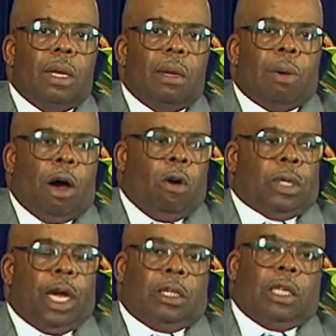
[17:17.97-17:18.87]
Paul
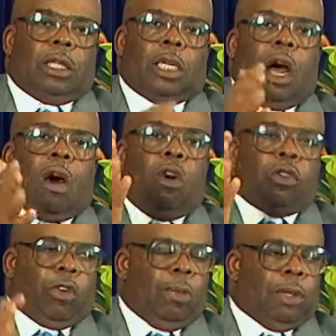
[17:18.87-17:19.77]
tells us that all
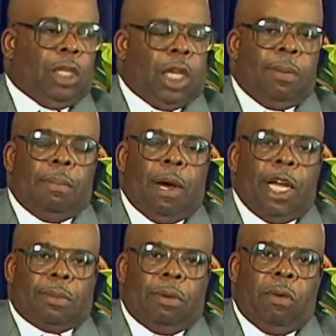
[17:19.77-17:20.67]
Scripture is given by
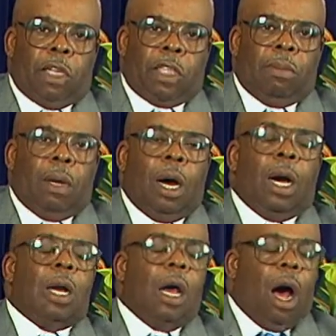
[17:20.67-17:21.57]
inspiration of God.
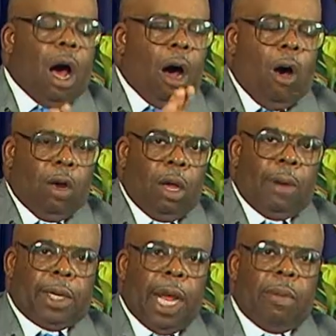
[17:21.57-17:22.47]
All of
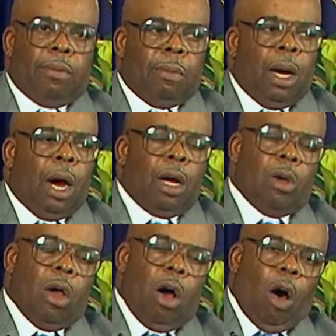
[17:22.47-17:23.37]
it came from God,
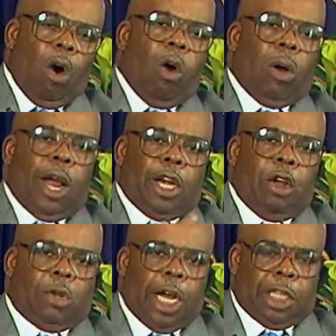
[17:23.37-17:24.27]
Old and New
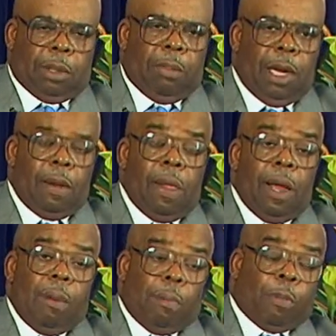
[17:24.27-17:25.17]
Testament.
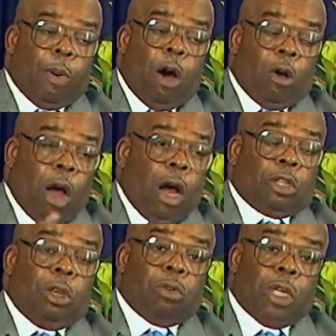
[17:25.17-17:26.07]
But Paul
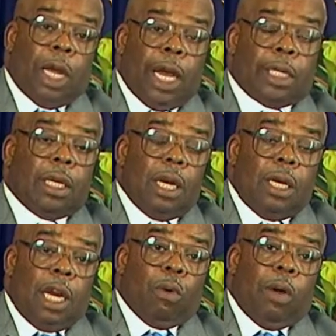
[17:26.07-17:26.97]
also says
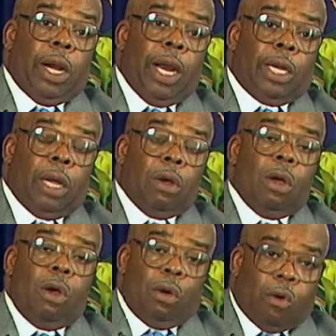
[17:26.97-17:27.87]
that we need to
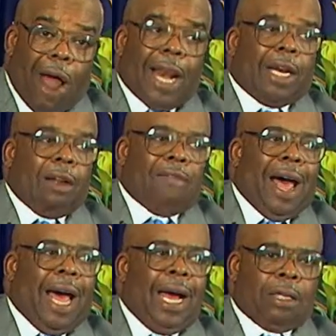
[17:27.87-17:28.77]
rightly
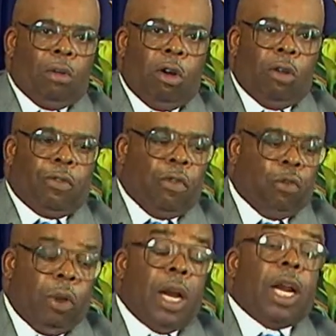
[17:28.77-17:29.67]
divide the word of truth.
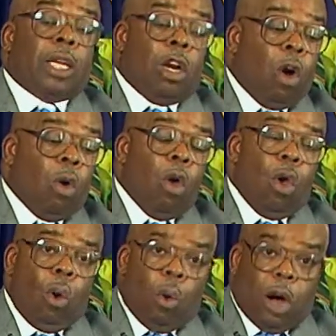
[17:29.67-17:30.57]
We need to know
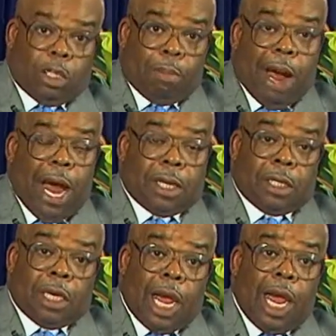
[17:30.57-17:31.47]
what's binding
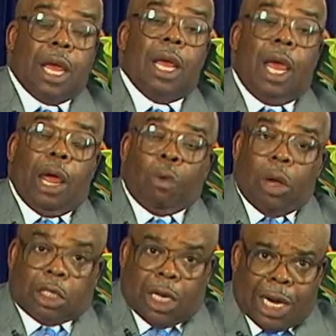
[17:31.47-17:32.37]
today and
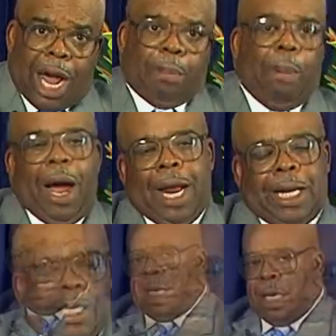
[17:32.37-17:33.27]
what's not
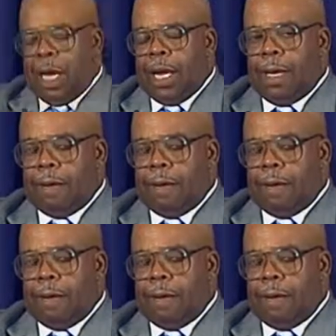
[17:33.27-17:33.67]
binding today.